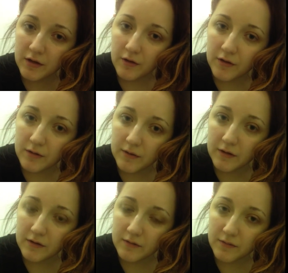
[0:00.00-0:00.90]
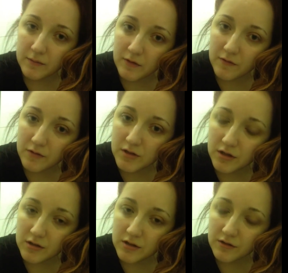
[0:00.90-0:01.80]
annoyed because my phone
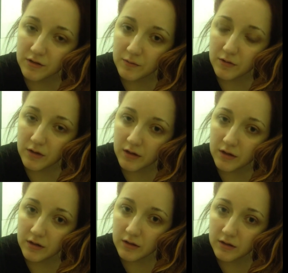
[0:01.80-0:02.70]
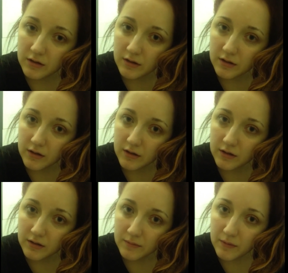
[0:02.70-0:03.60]
charger stopped working
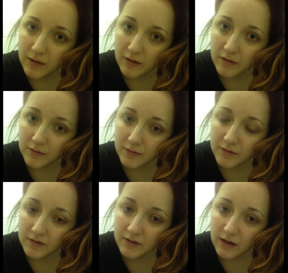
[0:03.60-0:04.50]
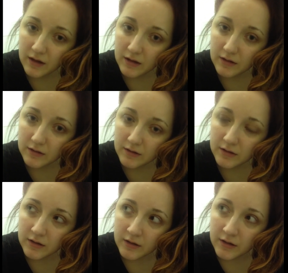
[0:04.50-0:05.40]
and my battery was dead
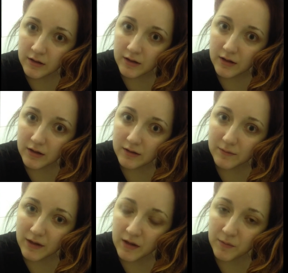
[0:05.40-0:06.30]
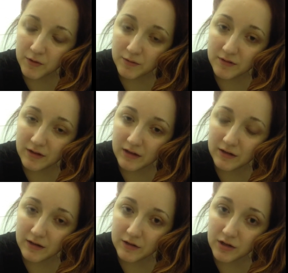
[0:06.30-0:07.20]
and my iPod was dead,
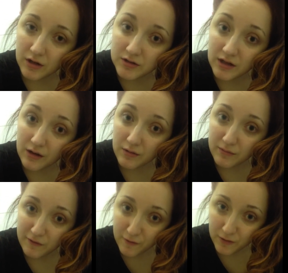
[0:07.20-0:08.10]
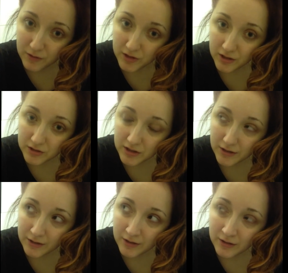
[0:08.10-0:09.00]
and I charged that with my phone charger.